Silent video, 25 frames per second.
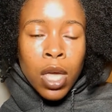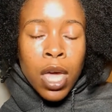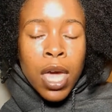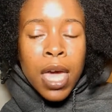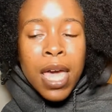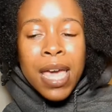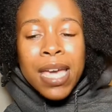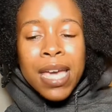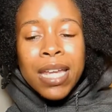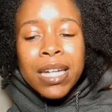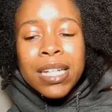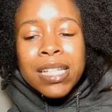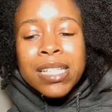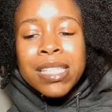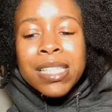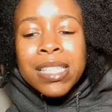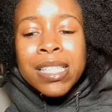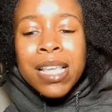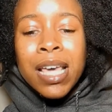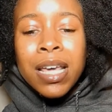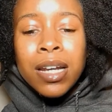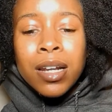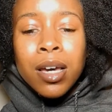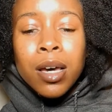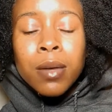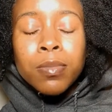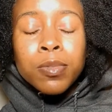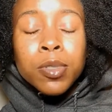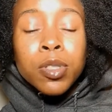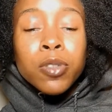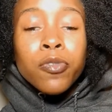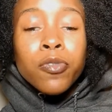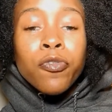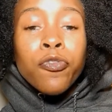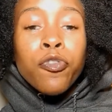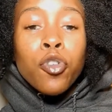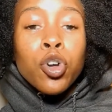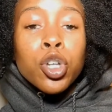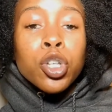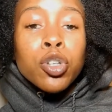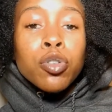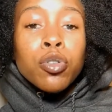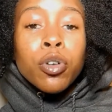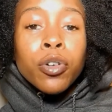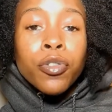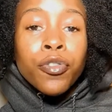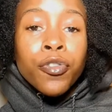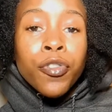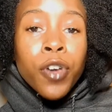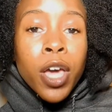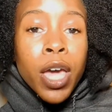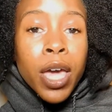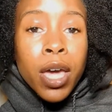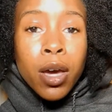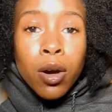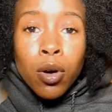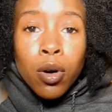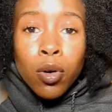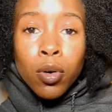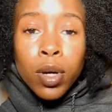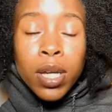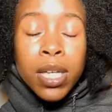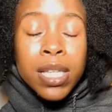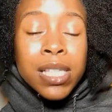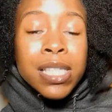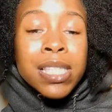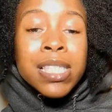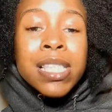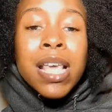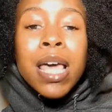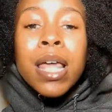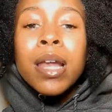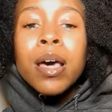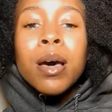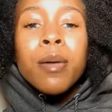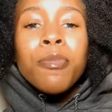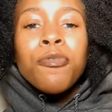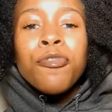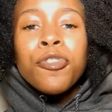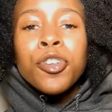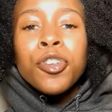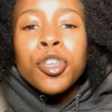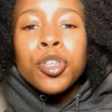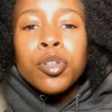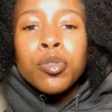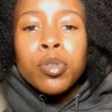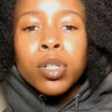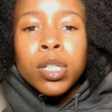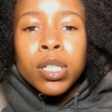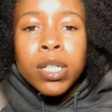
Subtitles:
And it's set up for you to fail. It's set up for you to